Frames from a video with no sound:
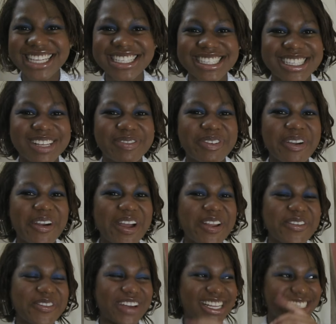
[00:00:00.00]
Slip
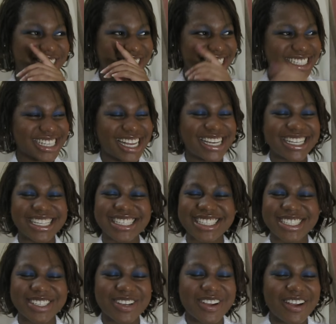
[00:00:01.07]
around my genie
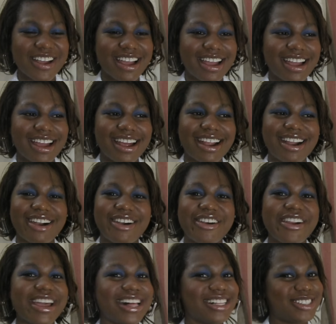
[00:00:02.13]
challenge.
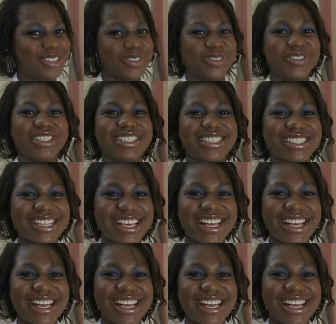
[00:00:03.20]
Real Jones.